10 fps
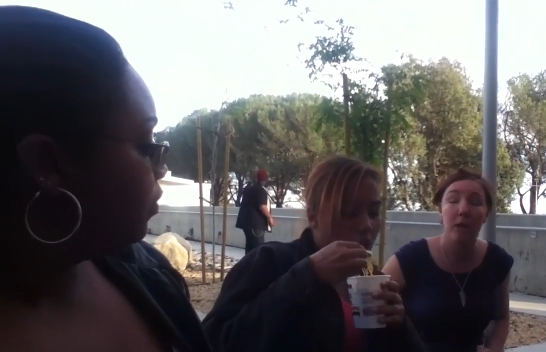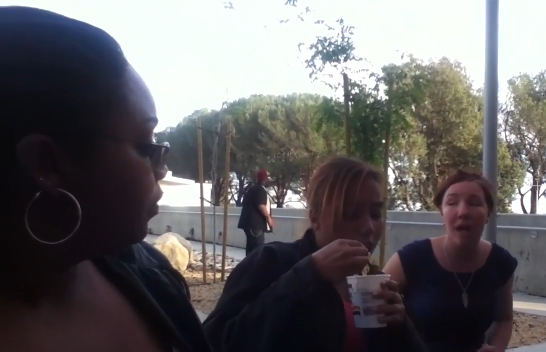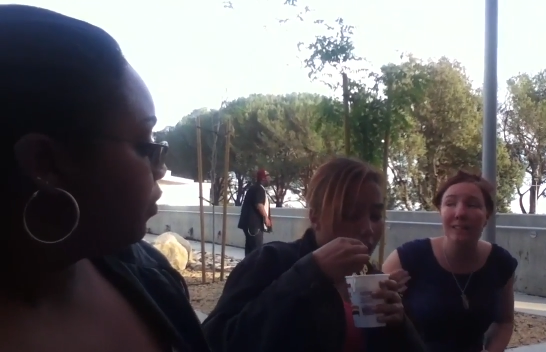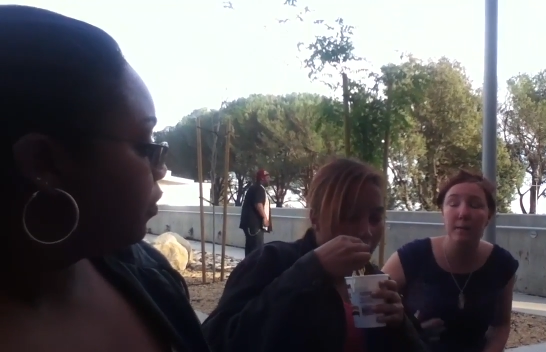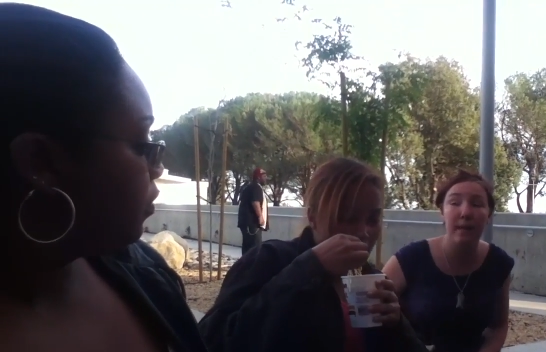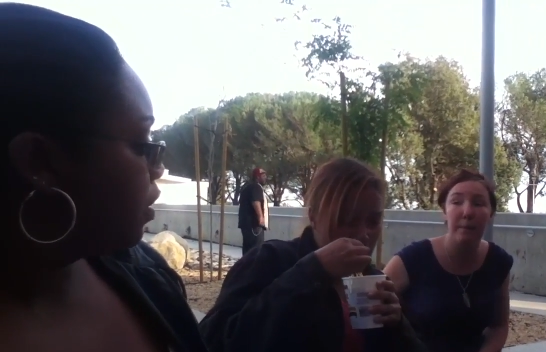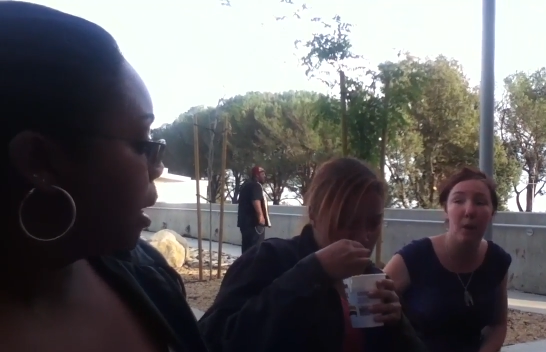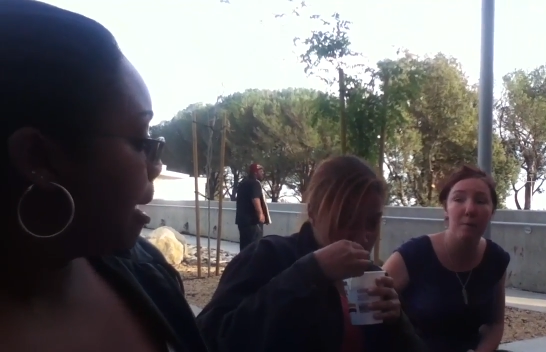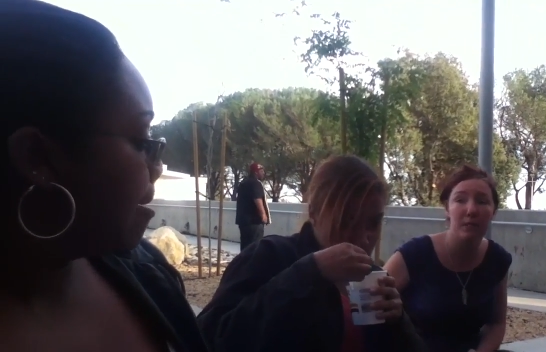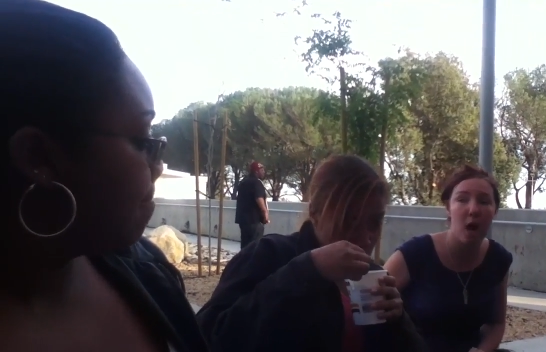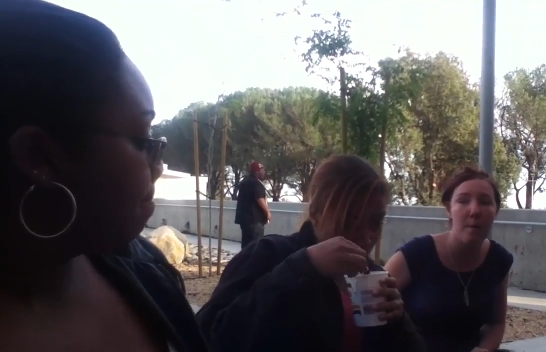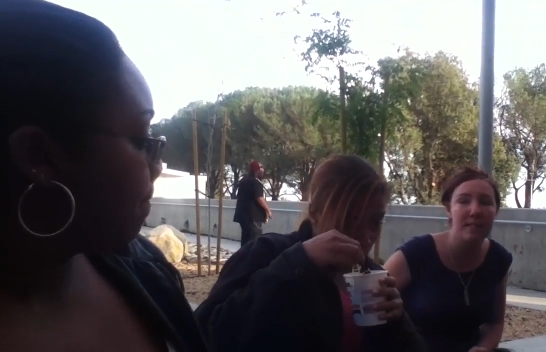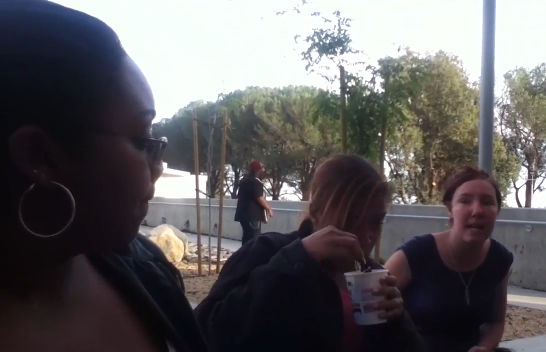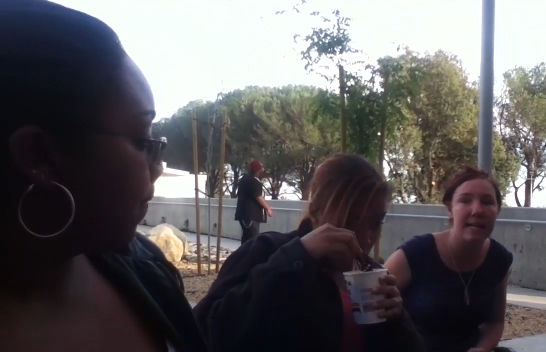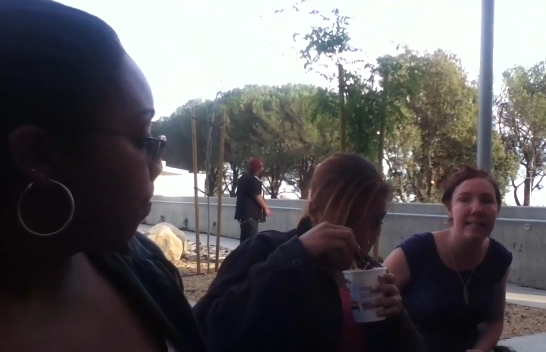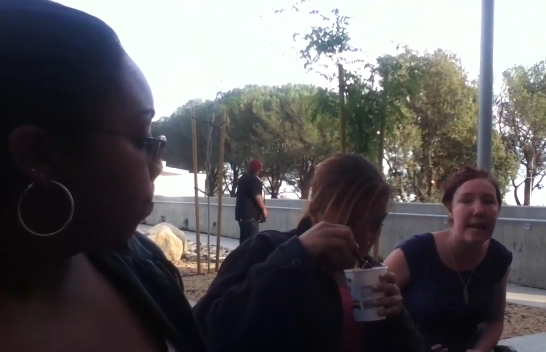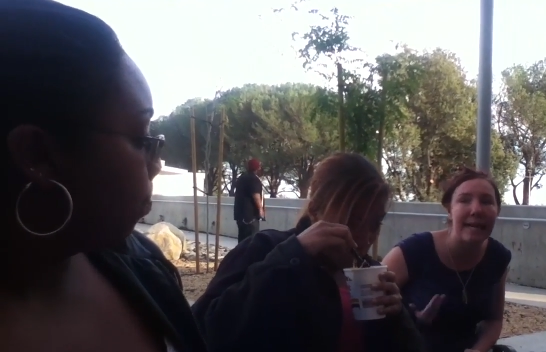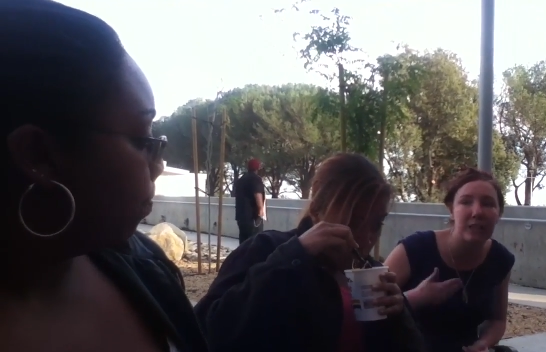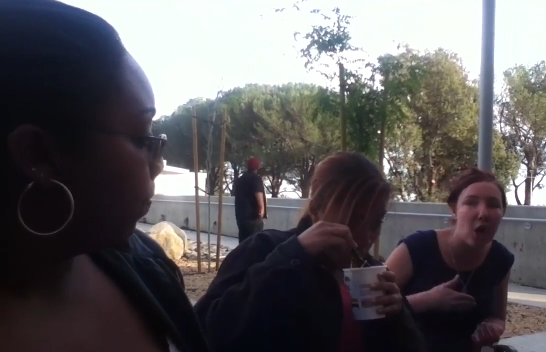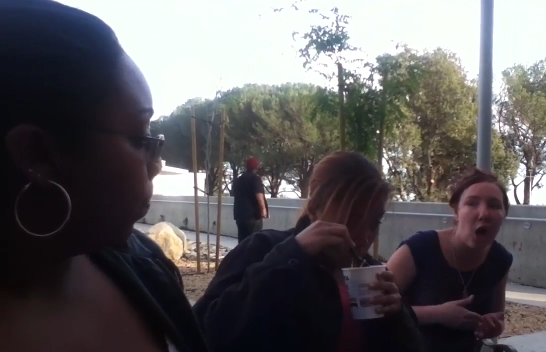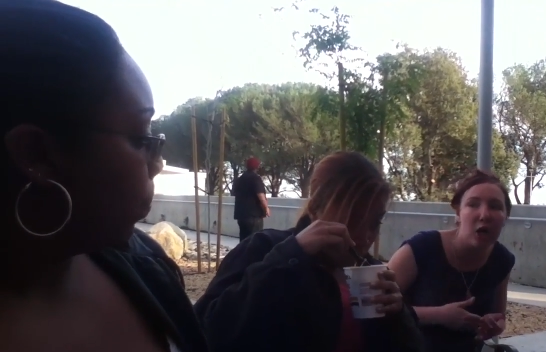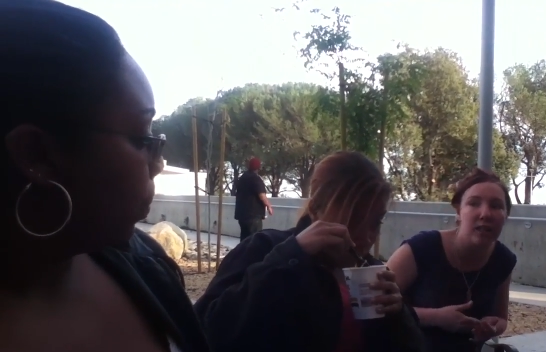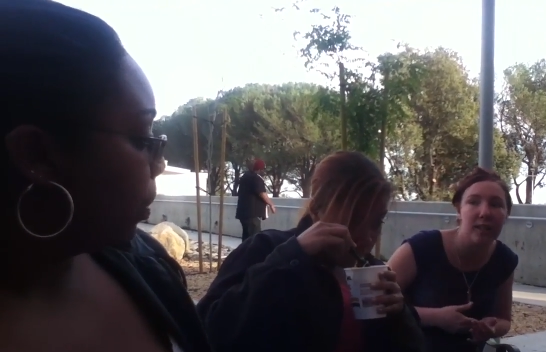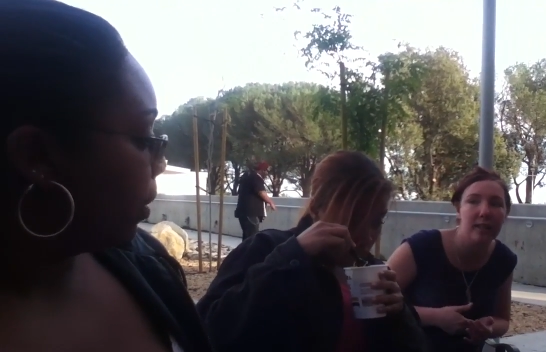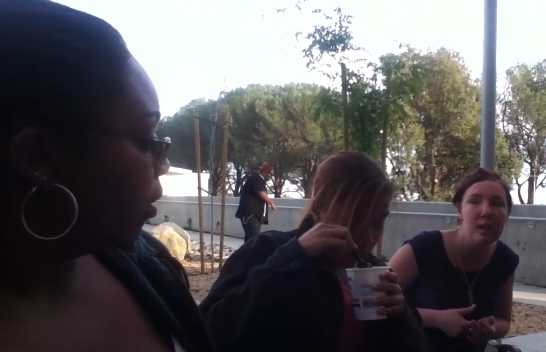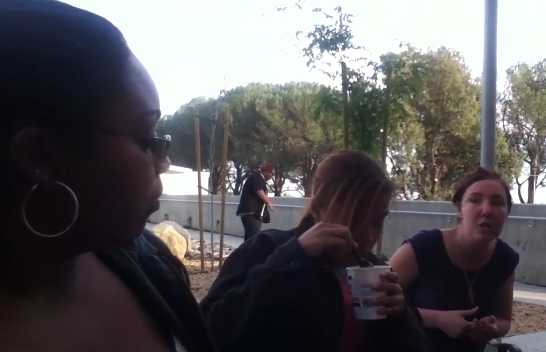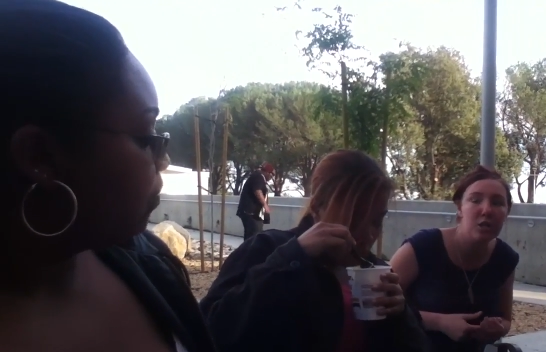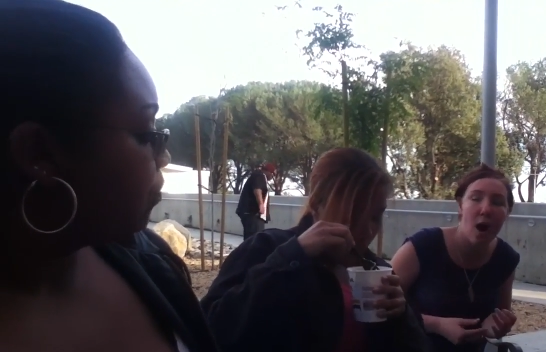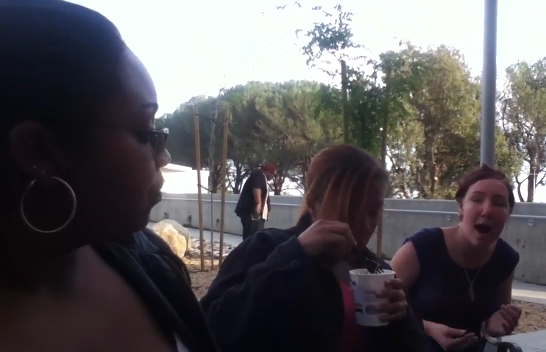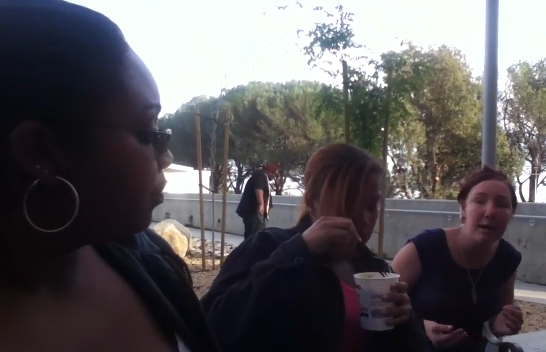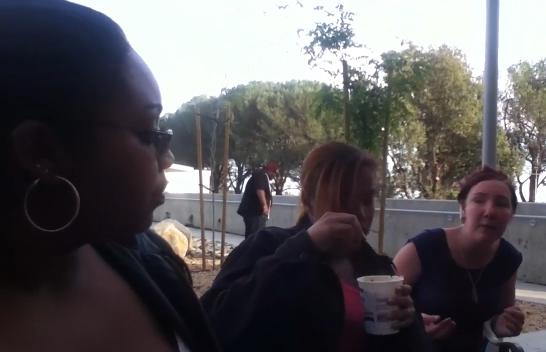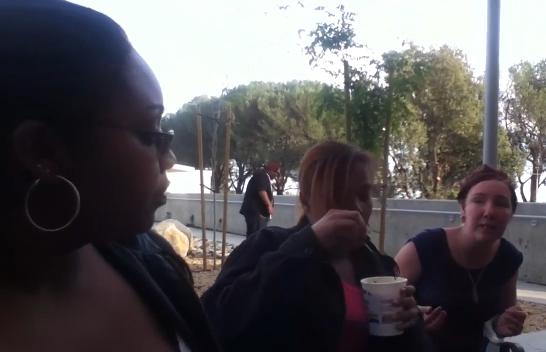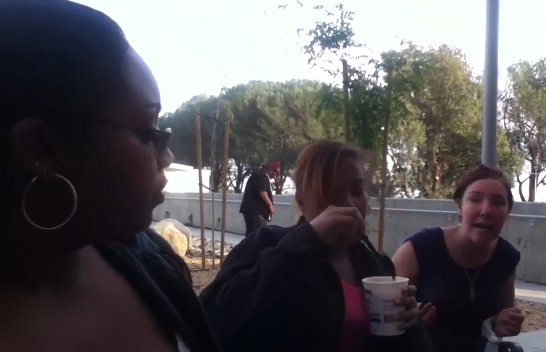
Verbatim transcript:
Speaker 1: But a lot of times I blow up on comments and he take it to heart. So I would